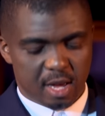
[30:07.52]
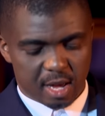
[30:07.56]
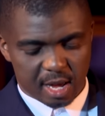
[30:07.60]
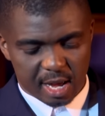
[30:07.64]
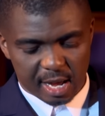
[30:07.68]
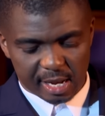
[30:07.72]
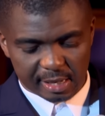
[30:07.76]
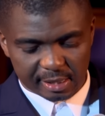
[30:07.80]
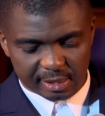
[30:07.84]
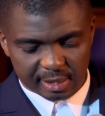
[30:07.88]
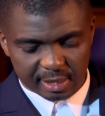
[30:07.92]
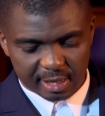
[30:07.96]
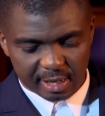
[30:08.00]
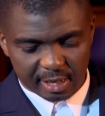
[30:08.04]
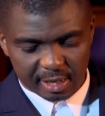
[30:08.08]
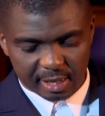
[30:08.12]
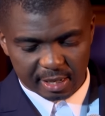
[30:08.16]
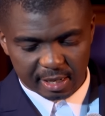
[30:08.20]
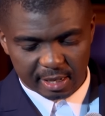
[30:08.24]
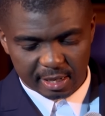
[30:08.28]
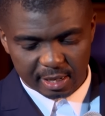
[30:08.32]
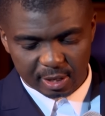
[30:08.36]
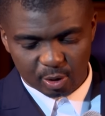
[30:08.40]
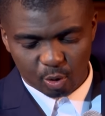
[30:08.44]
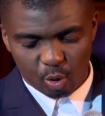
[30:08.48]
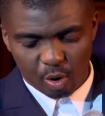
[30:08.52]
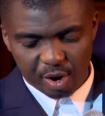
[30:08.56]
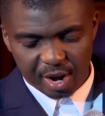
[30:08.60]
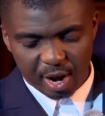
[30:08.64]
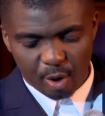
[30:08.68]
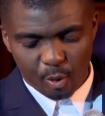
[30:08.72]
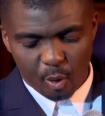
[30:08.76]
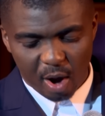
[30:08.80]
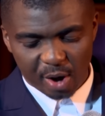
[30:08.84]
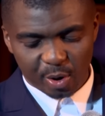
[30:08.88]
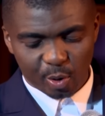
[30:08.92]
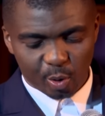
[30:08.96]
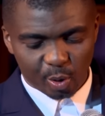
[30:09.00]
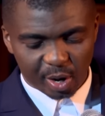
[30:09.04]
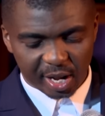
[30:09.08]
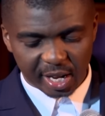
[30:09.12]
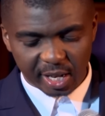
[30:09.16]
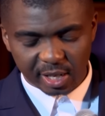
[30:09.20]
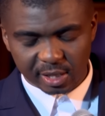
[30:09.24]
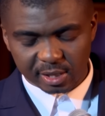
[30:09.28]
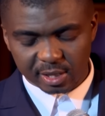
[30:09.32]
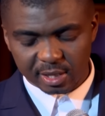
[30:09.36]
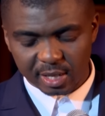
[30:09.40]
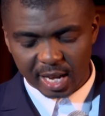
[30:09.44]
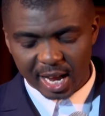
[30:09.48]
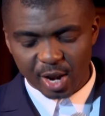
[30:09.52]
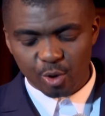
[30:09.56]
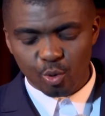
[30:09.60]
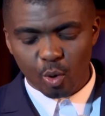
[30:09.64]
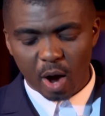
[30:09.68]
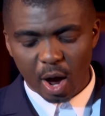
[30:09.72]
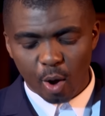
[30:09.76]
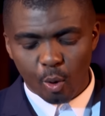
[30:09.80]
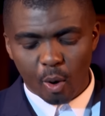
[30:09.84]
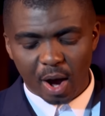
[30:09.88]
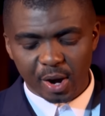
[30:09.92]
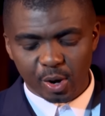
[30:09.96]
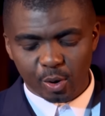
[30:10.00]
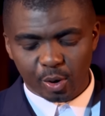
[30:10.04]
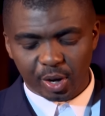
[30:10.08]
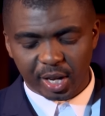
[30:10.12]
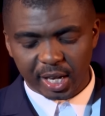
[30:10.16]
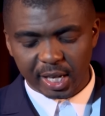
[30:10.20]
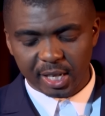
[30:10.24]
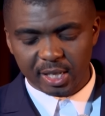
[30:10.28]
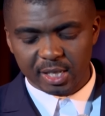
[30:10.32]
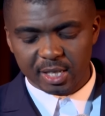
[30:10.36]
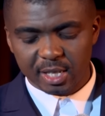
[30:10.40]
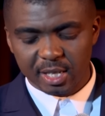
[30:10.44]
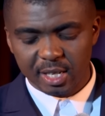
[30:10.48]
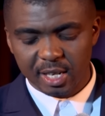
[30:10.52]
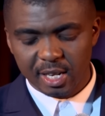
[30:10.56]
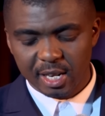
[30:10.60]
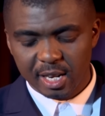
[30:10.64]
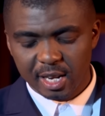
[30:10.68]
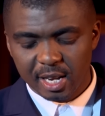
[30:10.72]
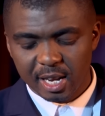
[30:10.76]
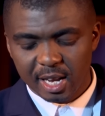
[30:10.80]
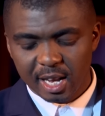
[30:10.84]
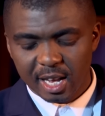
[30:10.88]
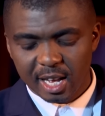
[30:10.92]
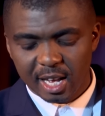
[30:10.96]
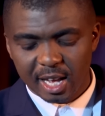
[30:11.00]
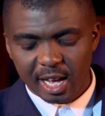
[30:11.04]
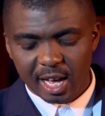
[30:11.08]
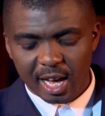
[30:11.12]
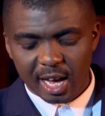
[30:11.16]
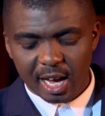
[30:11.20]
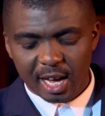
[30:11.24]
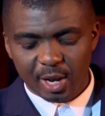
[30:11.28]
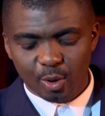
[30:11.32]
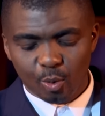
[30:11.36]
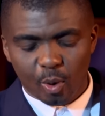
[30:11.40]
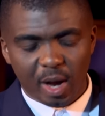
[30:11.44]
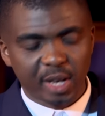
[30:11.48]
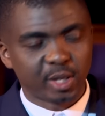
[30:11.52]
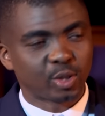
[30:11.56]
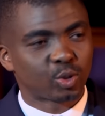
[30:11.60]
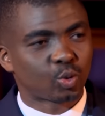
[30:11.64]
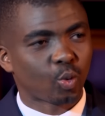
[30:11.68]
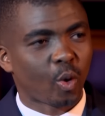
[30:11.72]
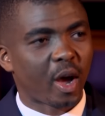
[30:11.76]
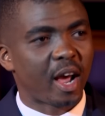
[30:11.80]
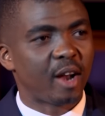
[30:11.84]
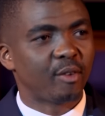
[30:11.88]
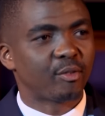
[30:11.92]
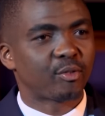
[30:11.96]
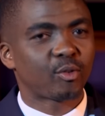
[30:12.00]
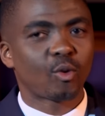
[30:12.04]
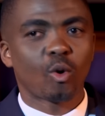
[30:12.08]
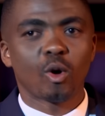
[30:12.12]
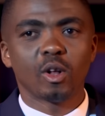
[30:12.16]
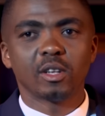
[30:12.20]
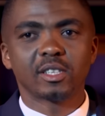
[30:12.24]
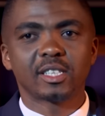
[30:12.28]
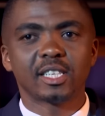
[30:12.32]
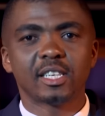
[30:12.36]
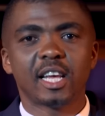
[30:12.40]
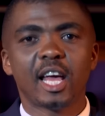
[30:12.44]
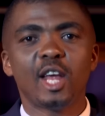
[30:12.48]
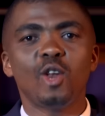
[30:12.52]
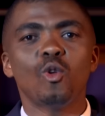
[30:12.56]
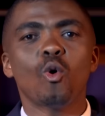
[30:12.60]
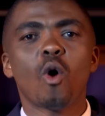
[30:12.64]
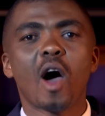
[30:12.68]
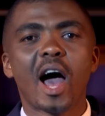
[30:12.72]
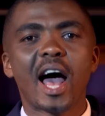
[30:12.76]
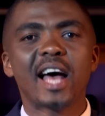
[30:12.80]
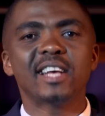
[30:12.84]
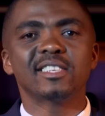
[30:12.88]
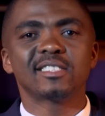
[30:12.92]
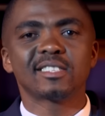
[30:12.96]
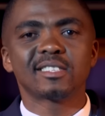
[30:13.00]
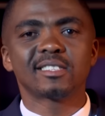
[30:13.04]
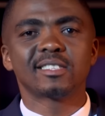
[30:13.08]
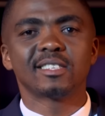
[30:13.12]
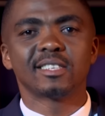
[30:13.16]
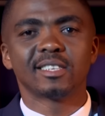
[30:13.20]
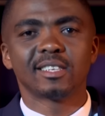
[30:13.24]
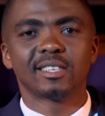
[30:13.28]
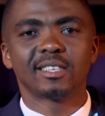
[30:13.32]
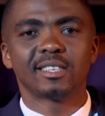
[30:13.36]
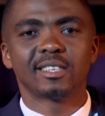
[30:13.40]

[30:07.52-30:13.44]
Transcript: at uh, corner 108, NY 108 and 112 called Eloise.